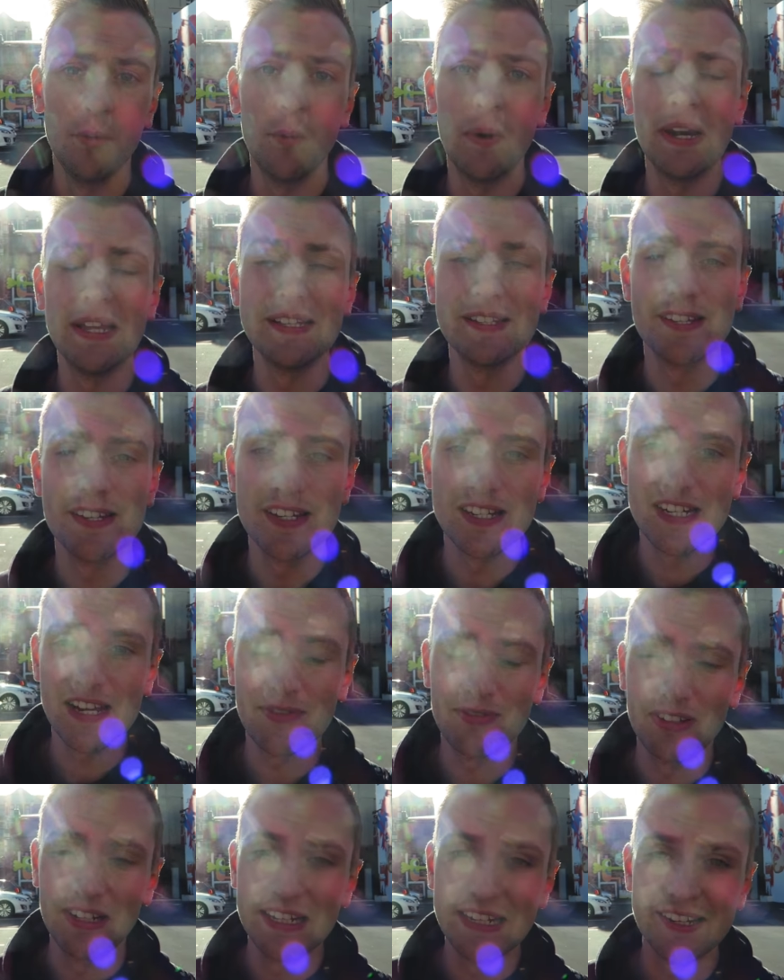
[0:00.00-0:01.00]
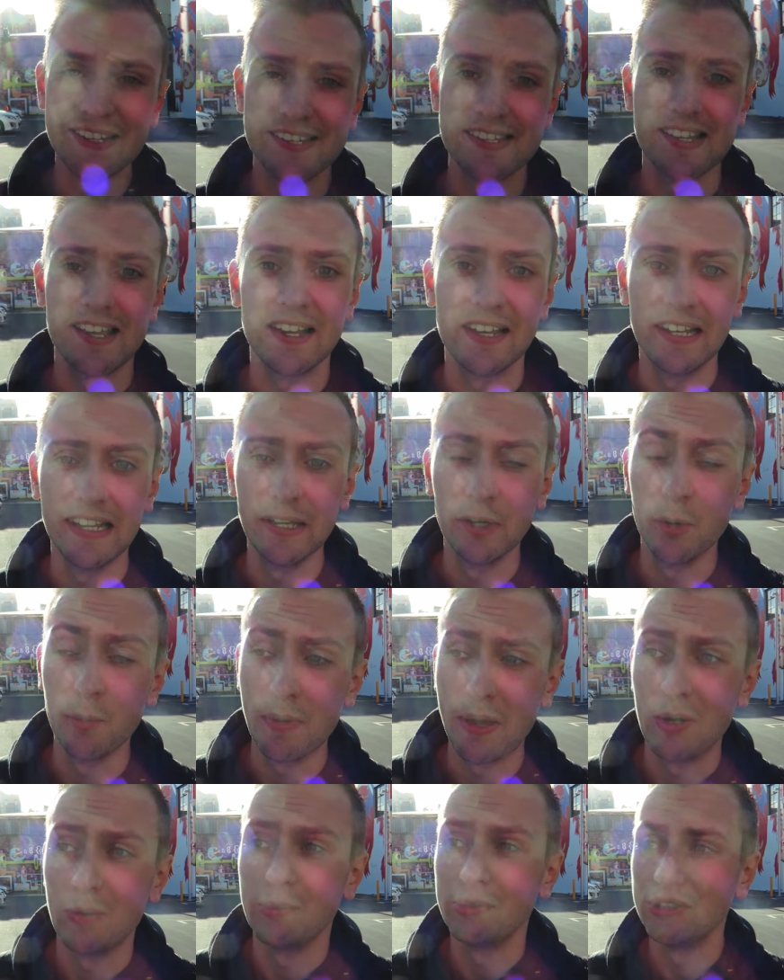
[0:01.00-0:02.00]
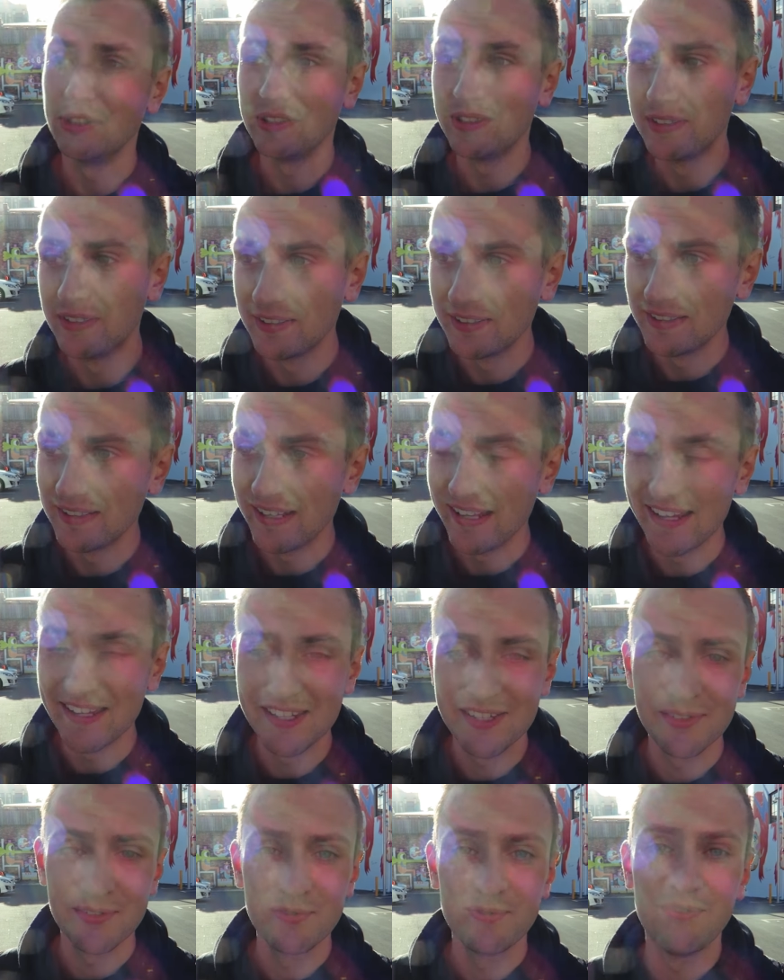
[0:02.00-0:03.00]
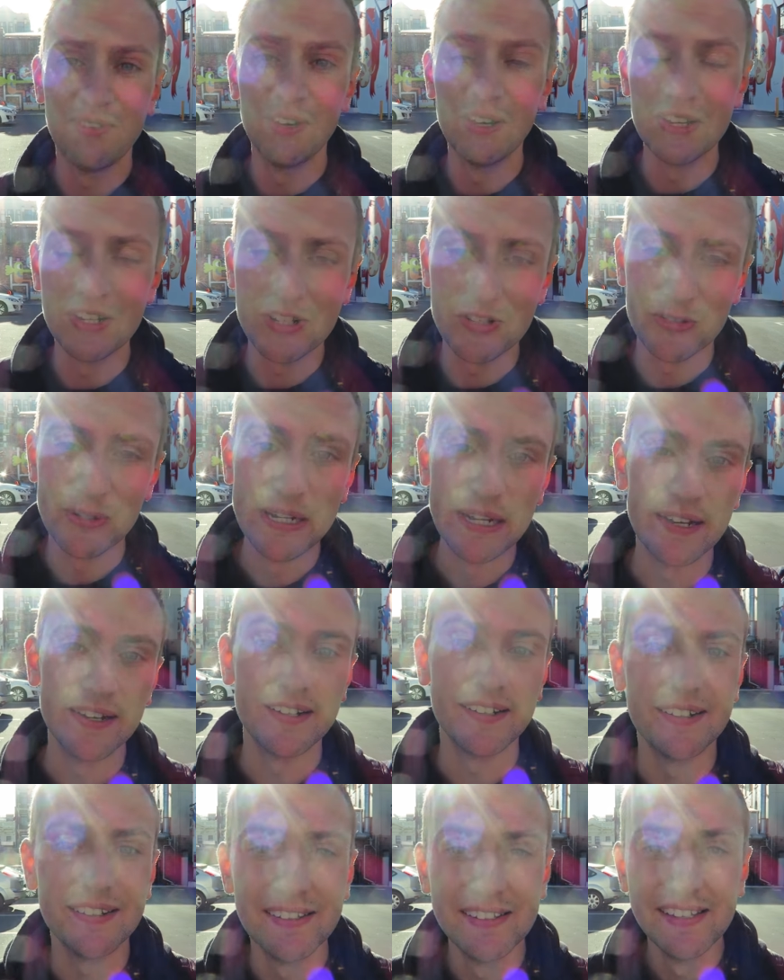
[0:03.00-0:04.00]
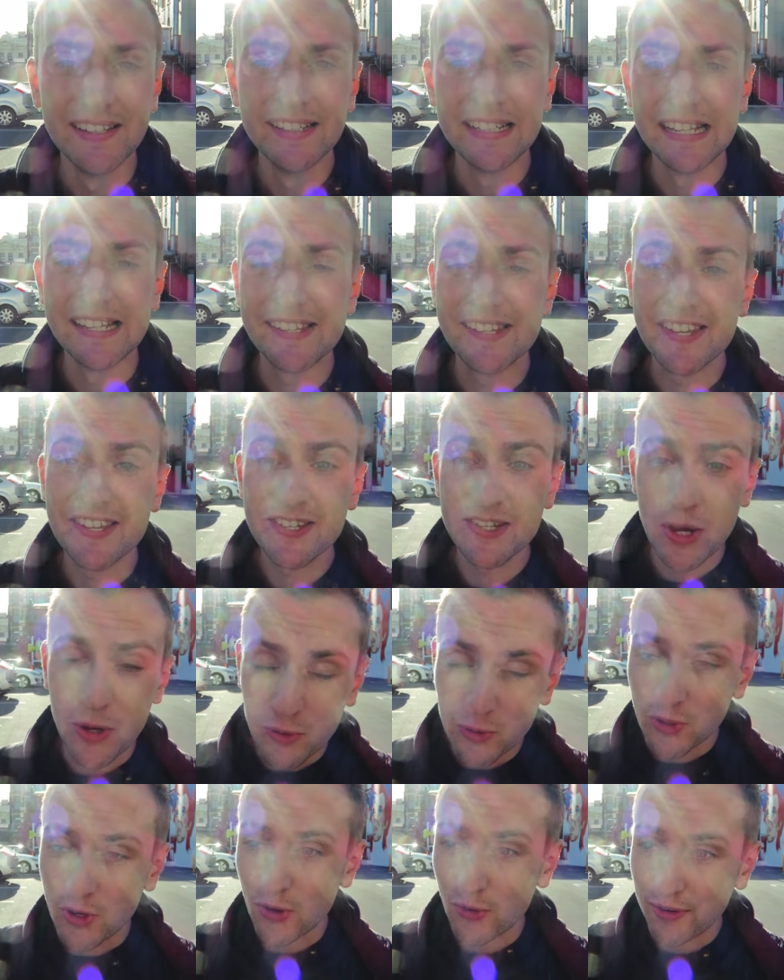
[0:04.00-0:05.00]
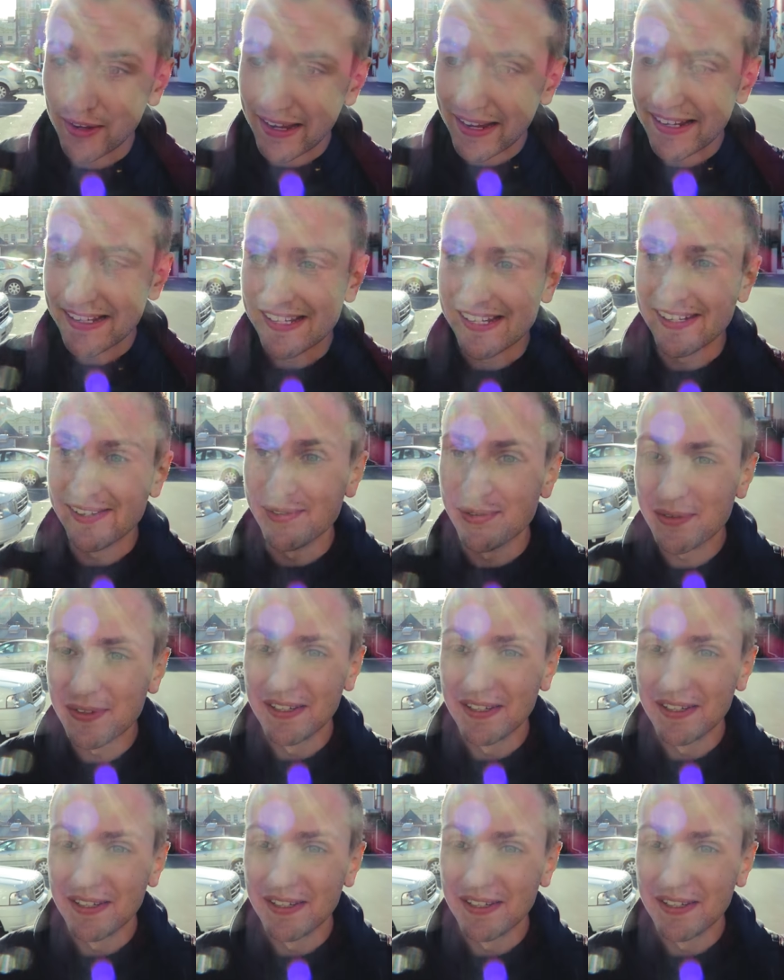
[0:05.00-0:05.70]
Wellington definitely is like a little Melbourne it's full of street art it's so creative